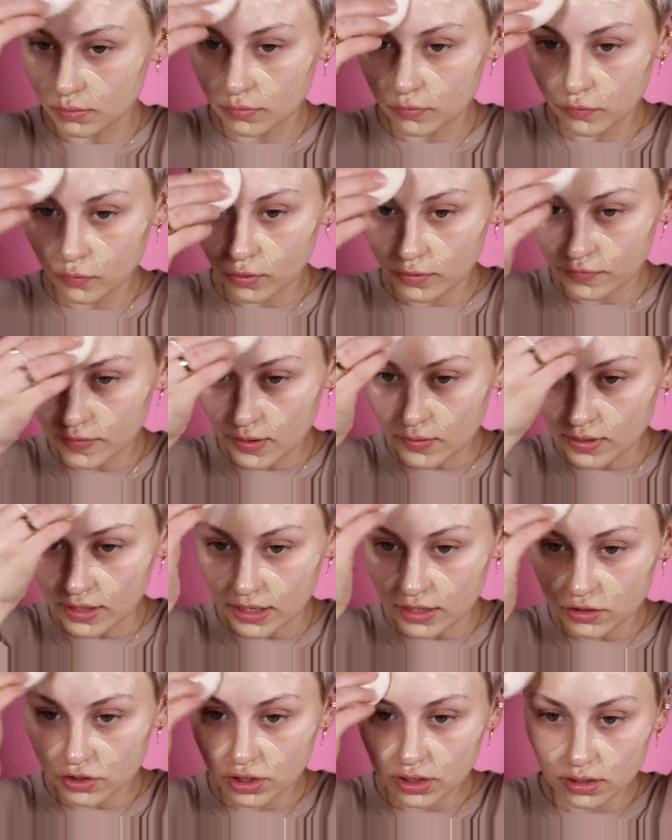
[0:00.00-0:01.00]
For
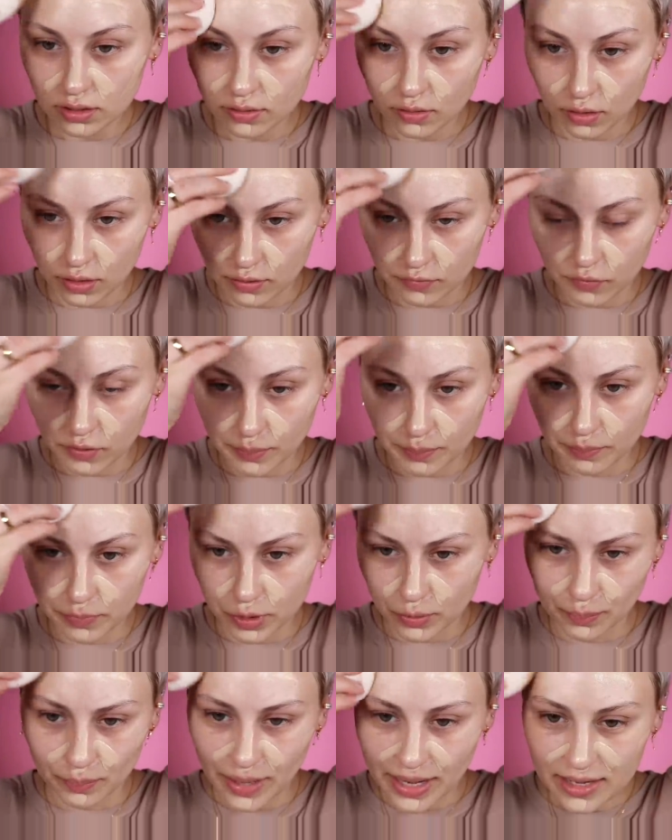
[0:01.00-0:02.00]
foundation, or for
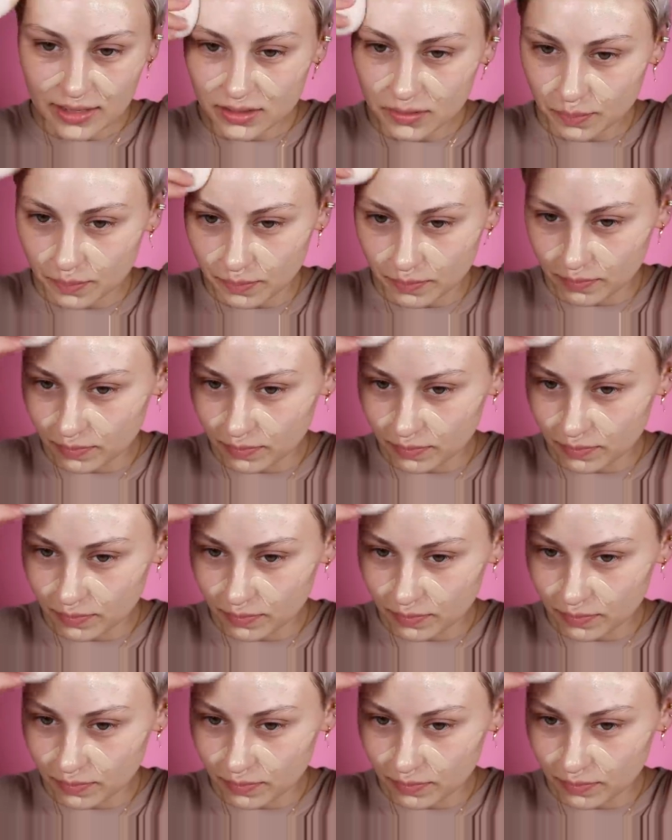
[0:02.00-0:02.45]
your base,